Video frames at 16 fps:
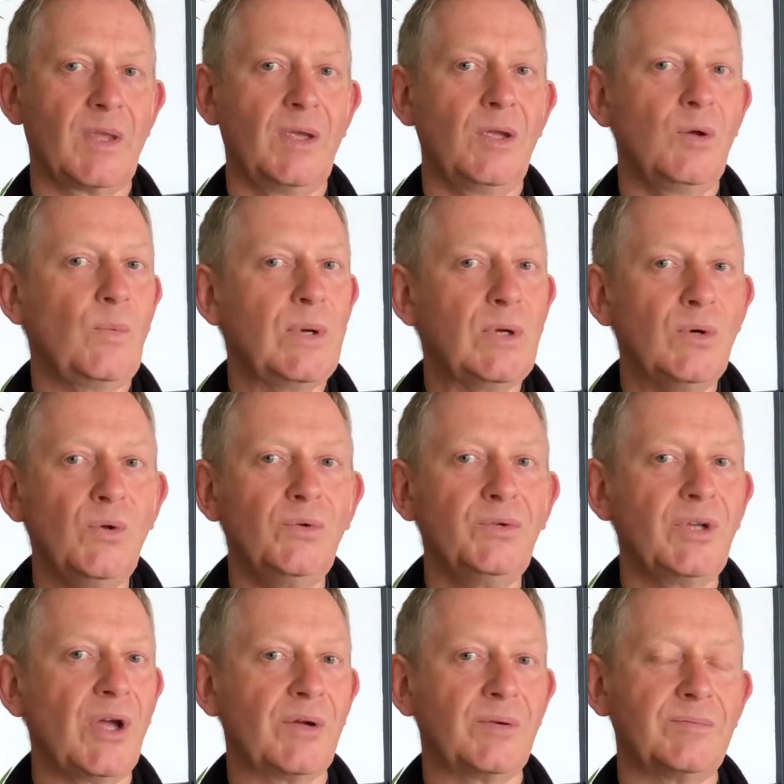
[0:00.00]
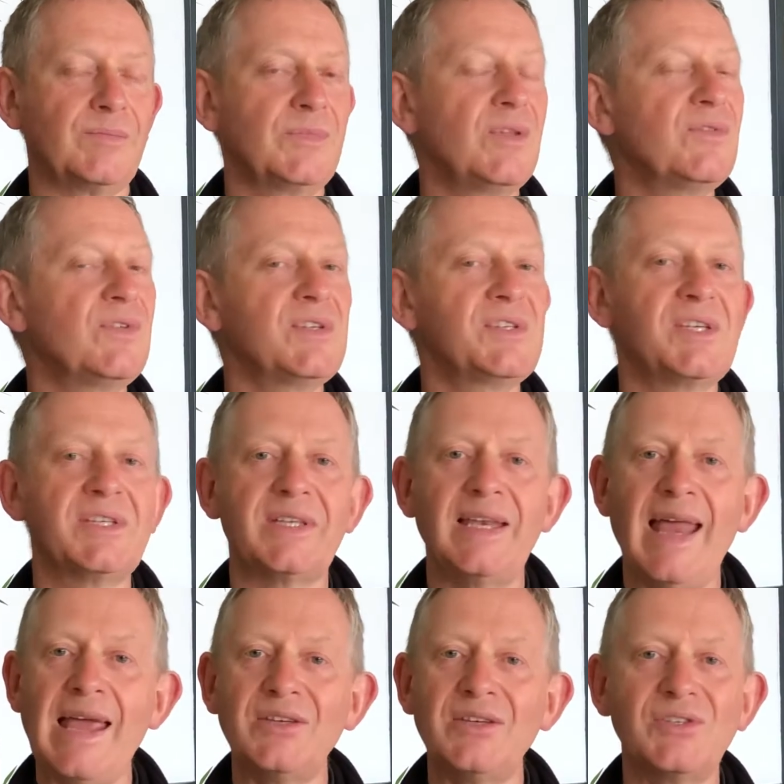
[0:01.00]
We all know that this is
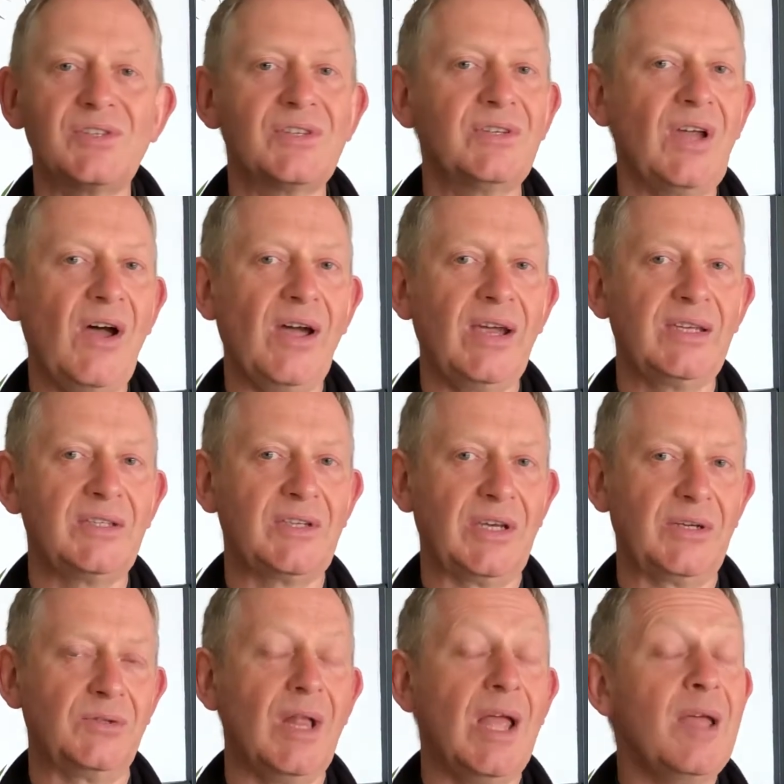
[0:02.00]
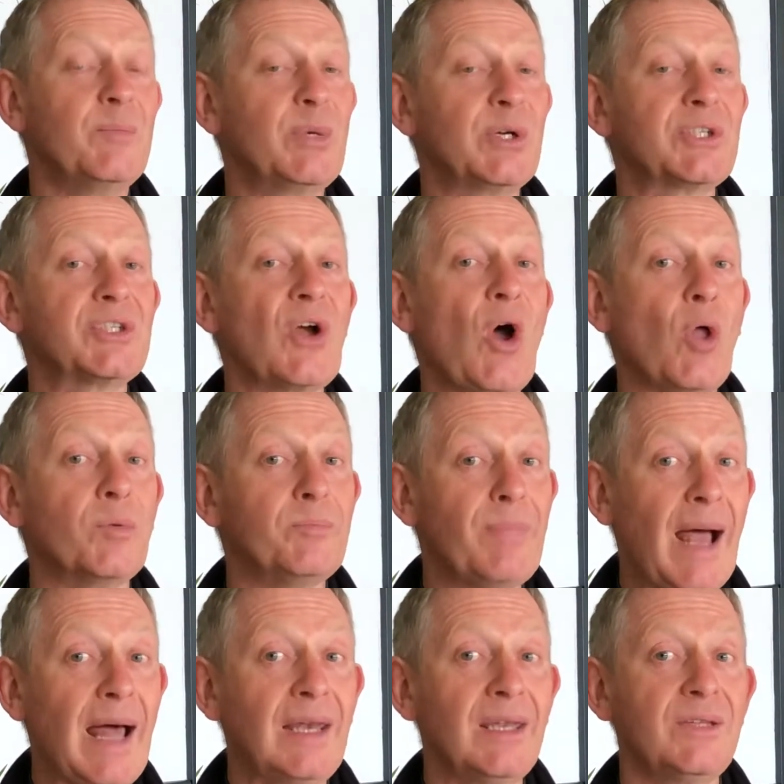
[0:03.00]
less than ideal, but on
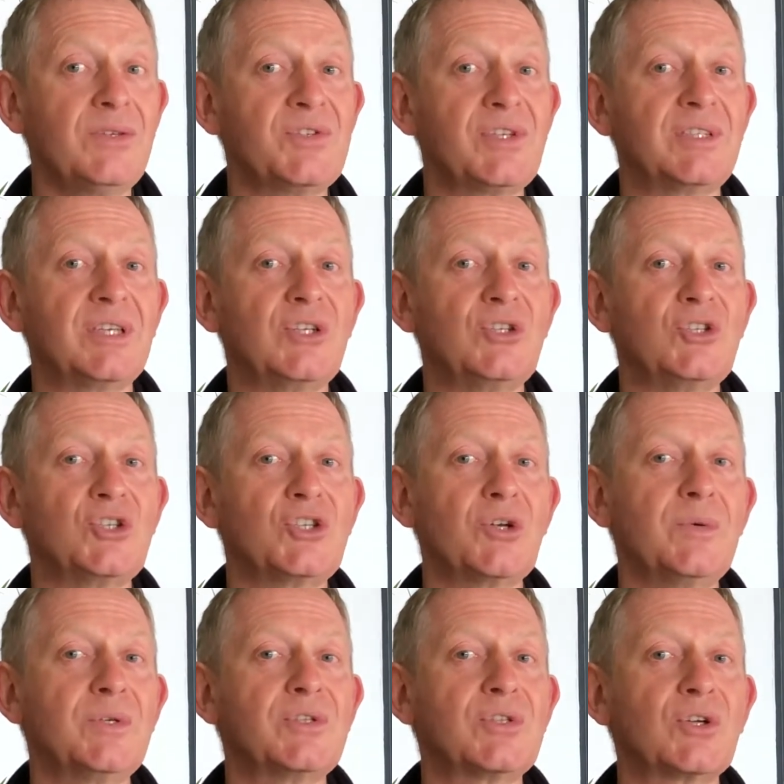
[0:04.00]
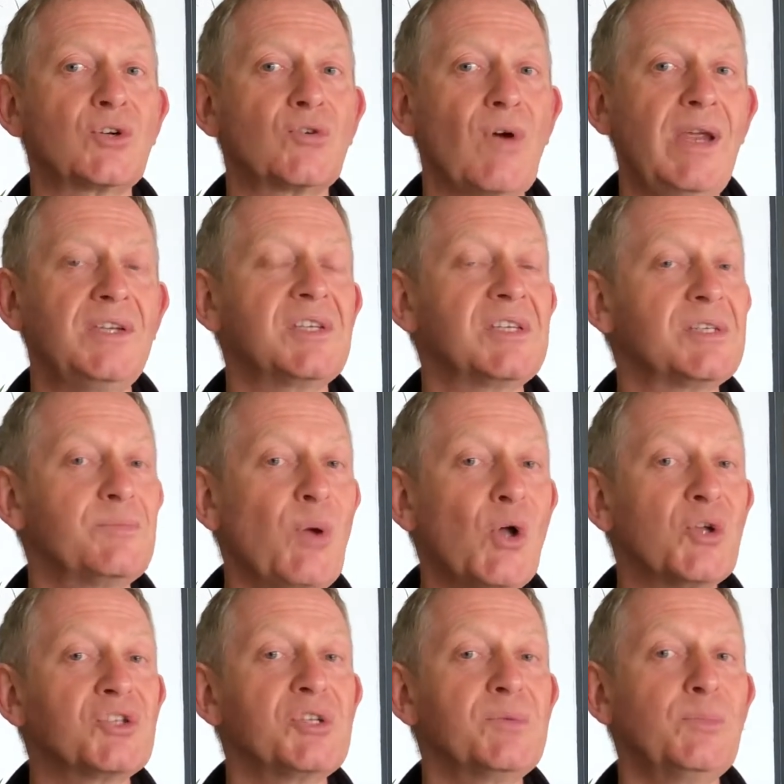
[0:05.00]
balance it ensures the greatest
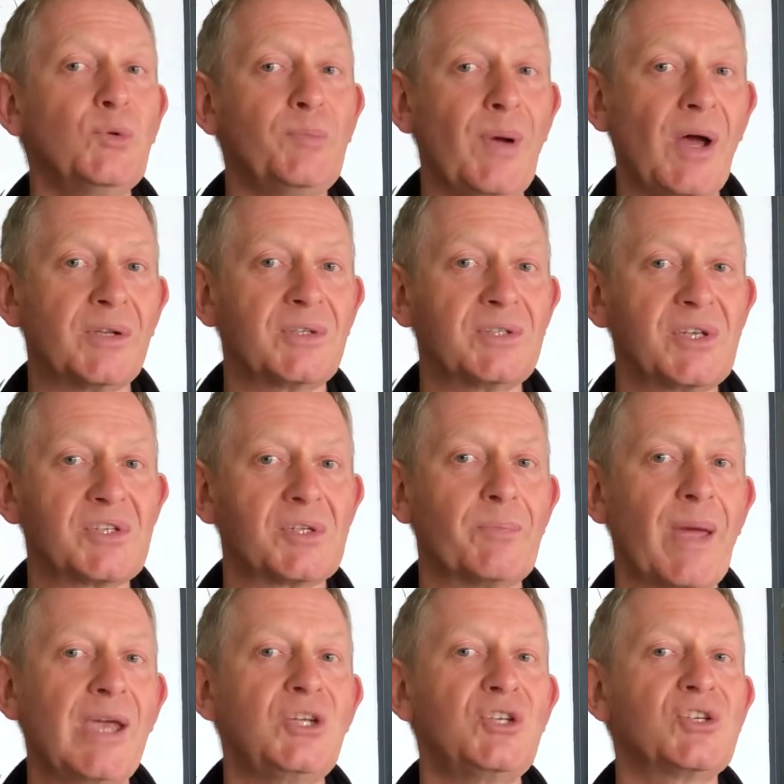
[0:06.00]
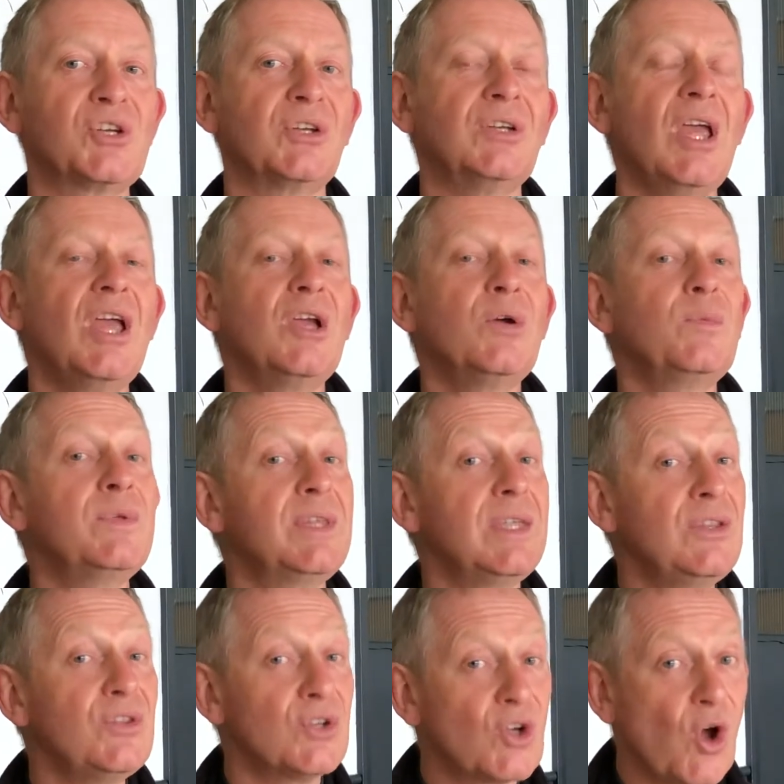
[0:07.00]
possible participation
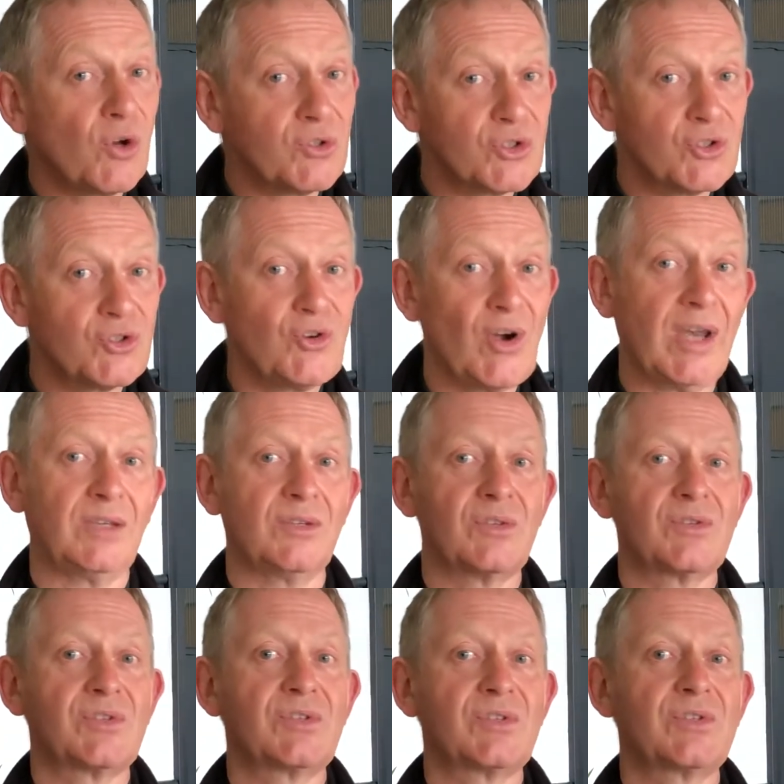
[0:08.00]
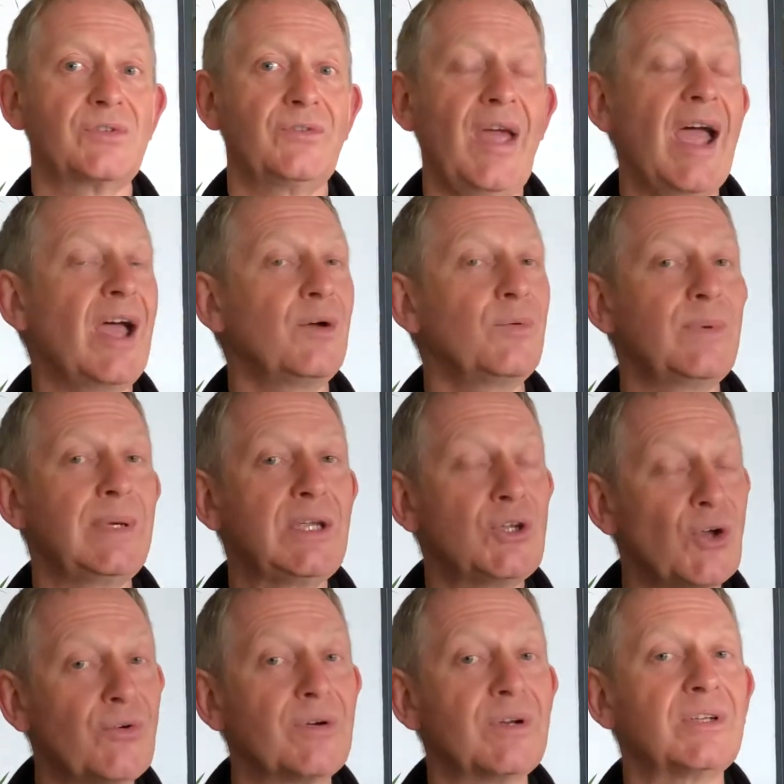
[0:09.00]
within the constraints of how we
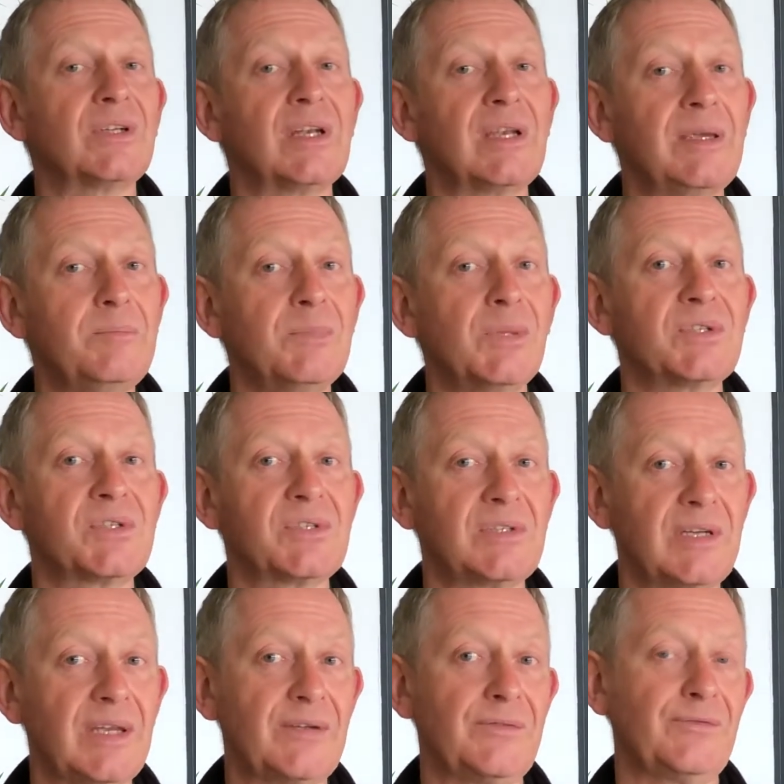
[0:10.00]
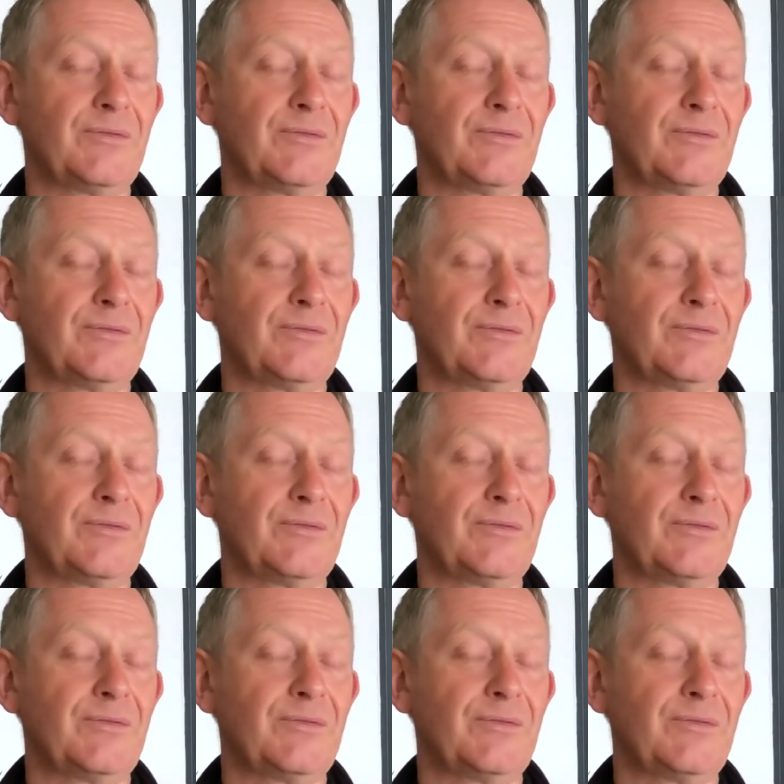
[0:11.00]
currently must live.